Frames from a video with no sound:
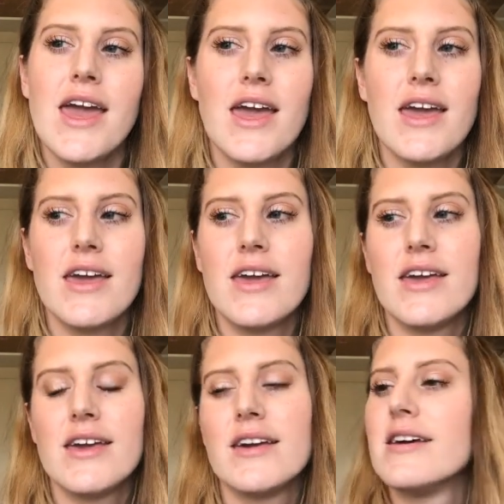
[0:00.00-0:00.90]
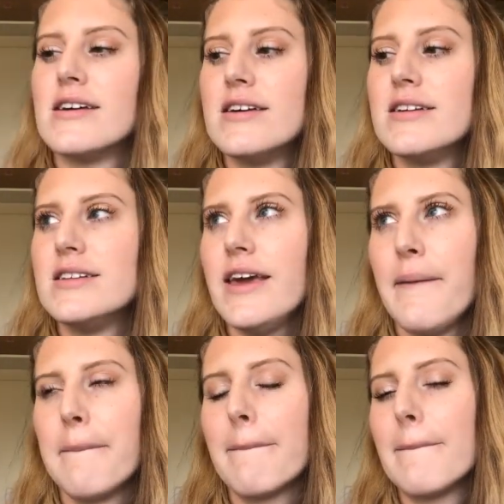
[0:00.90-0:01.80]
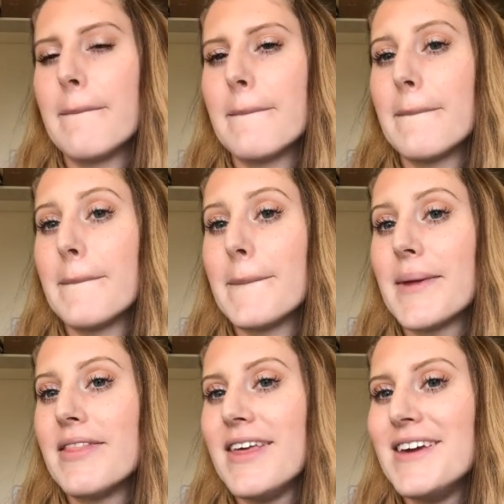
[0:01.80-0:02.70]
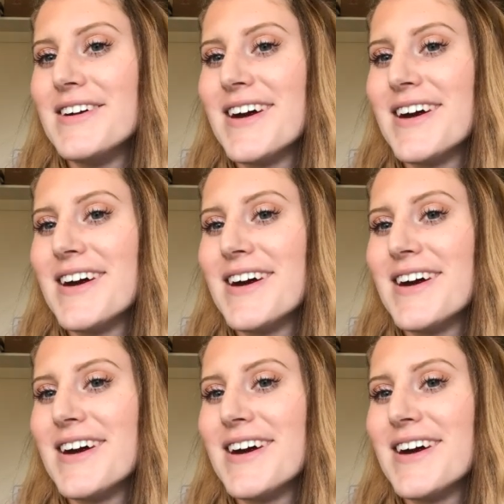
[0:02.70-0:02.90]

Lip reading: And yeah, thank